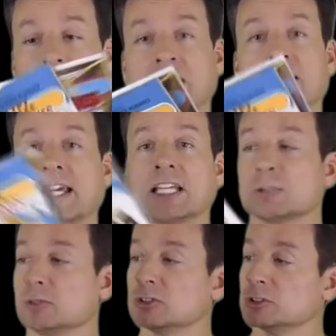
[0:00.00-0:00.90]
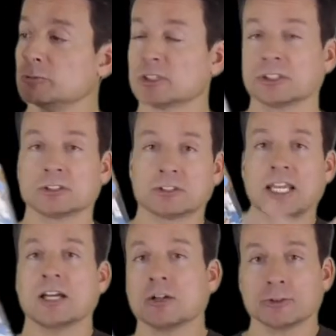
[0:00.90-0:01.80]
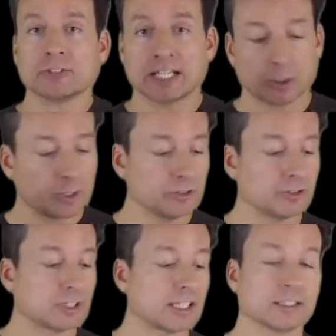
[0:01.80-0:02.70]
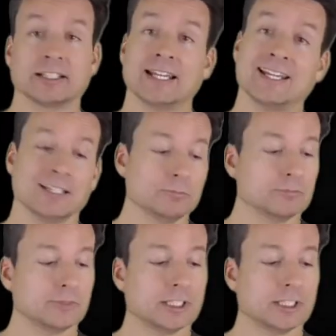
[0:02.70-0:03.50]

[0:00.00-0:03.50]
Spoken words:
not animals, but the takeoff of that crazy style of name,